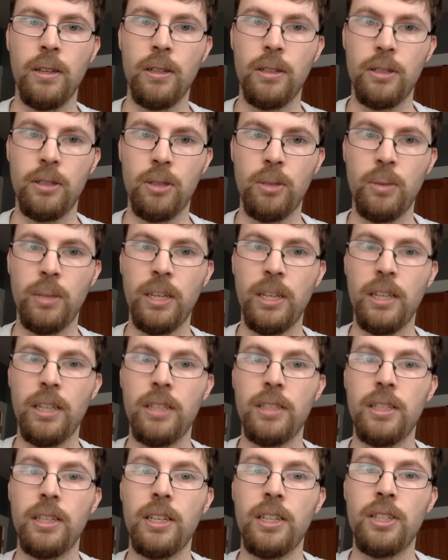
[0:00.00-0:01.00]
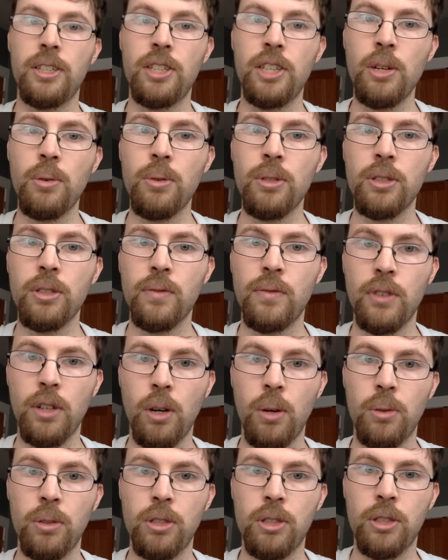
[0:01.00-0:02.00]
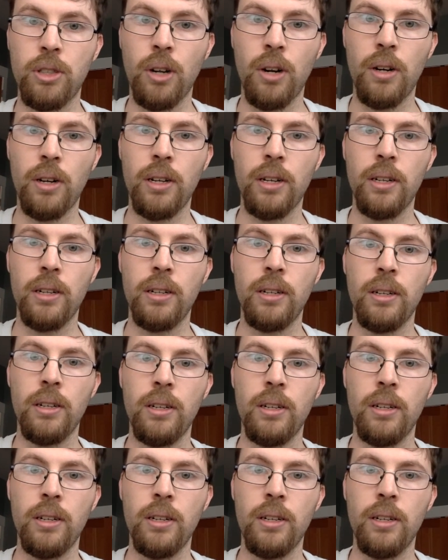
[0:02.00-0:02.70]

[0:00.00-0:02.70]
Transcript: it's a sequence of notes starting